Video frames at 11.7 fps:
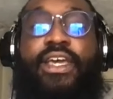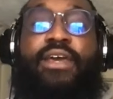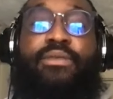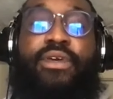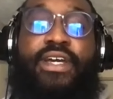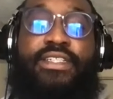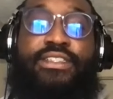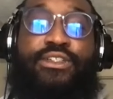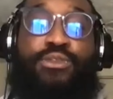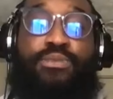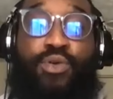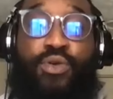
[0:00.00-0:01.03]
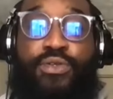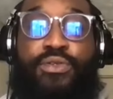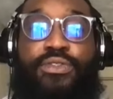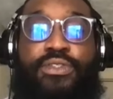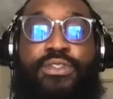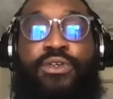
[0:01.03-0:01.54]
and because those
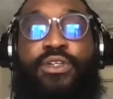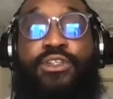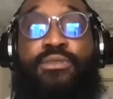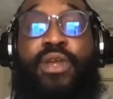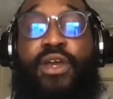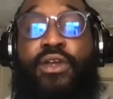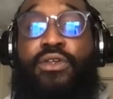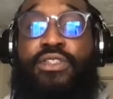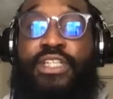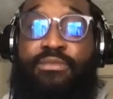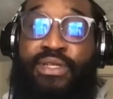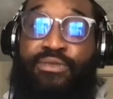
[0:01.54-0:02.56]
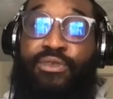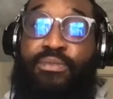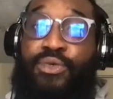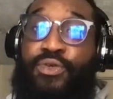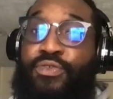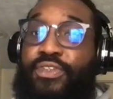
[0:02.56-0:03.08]
borders or those barriers have been
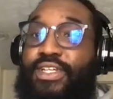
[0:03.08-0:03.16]
removed.